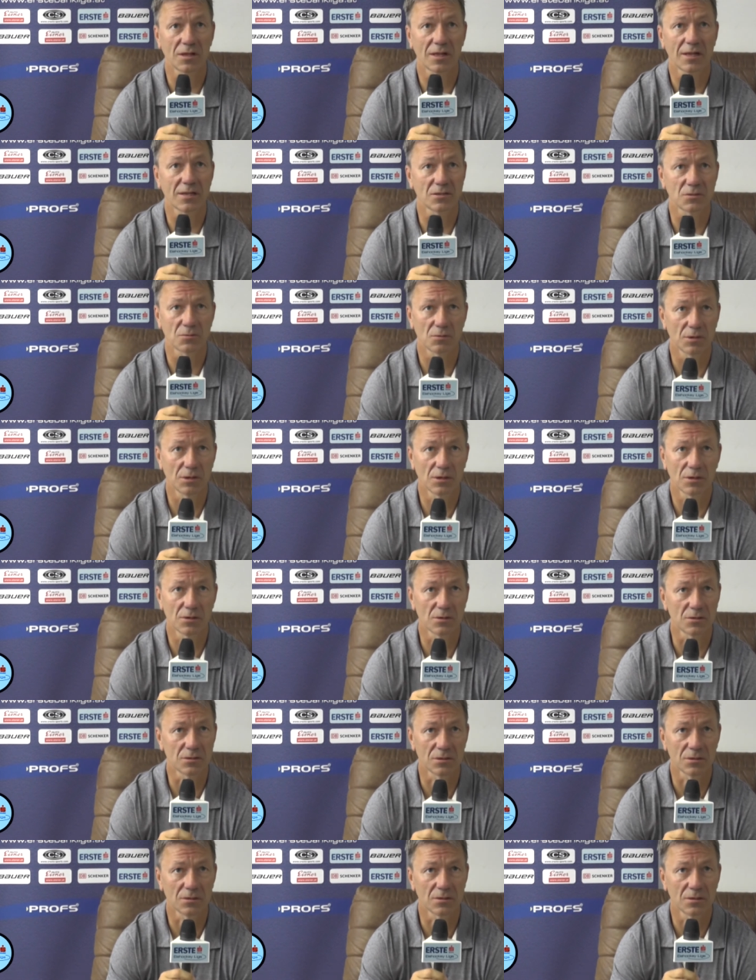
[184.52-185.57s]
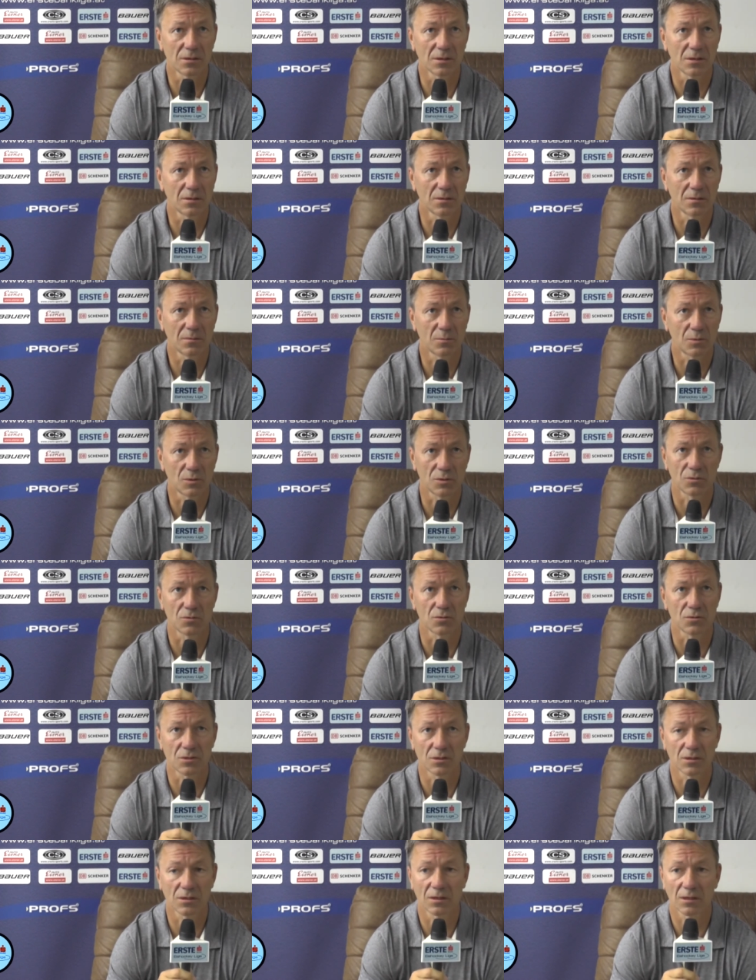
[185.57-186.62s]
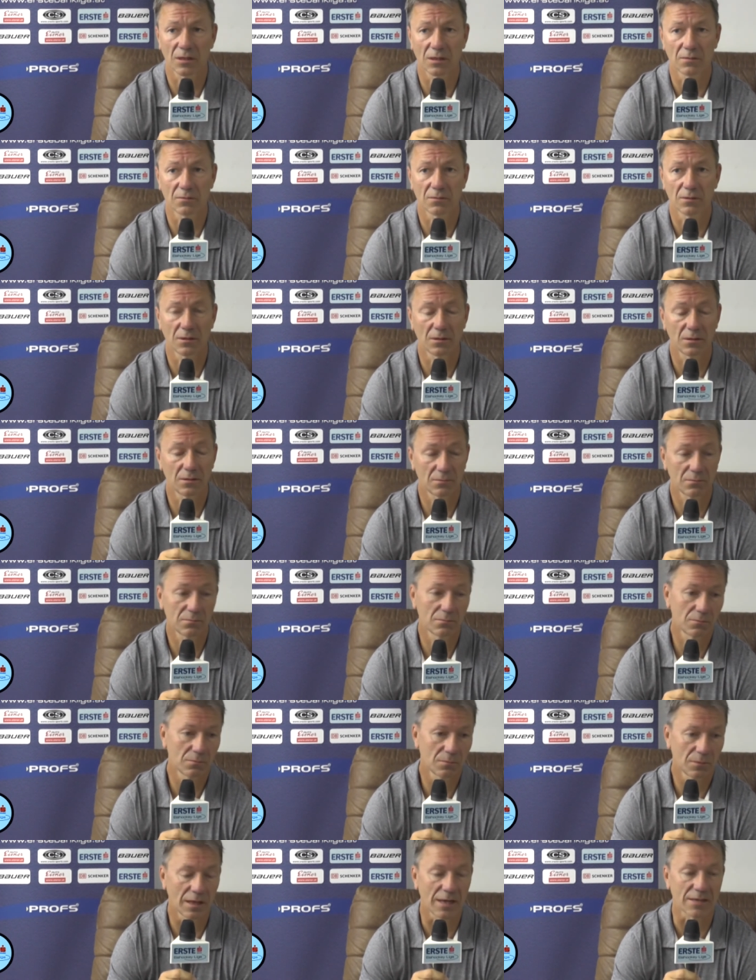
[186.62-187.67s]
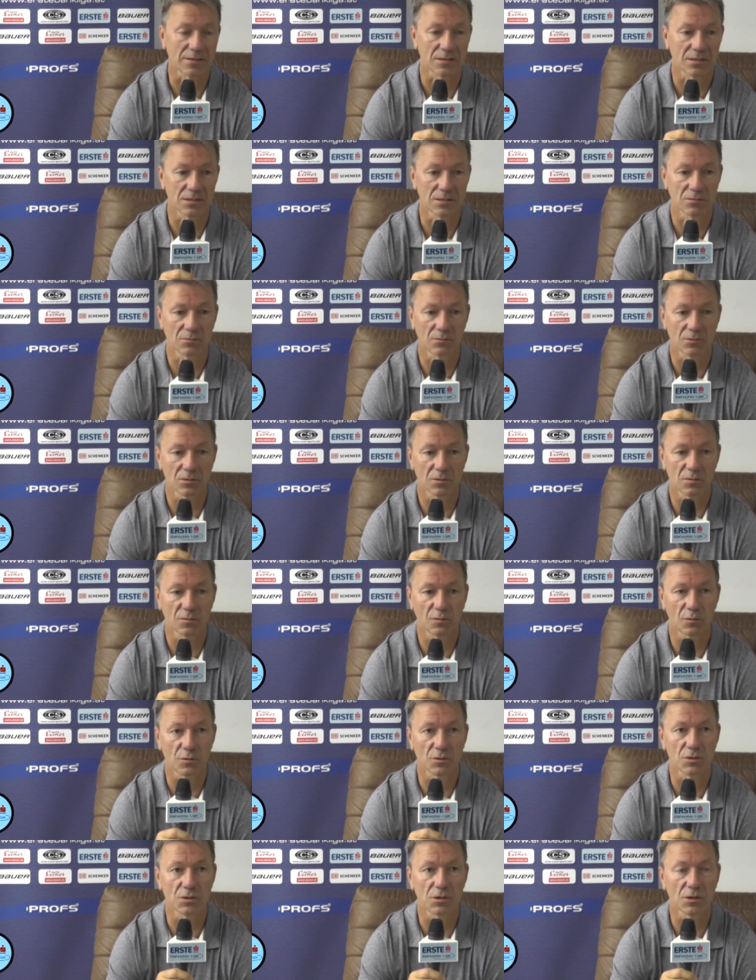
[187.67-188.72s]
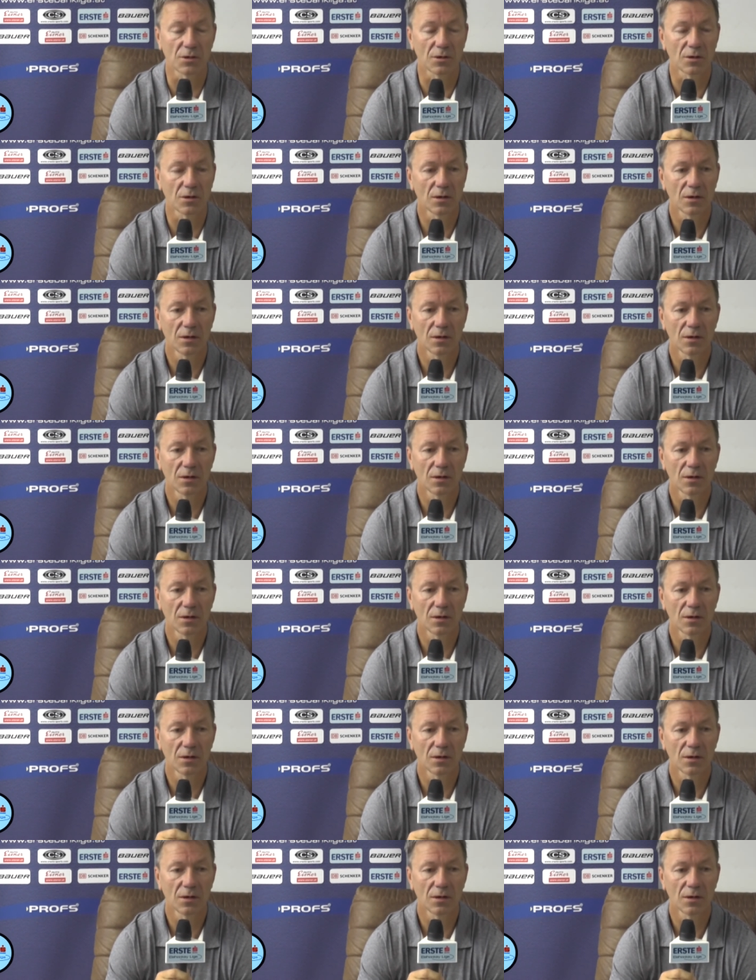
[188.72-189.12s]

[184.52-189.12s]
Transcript: the last three years, and and Pertuska um, last season was his first year.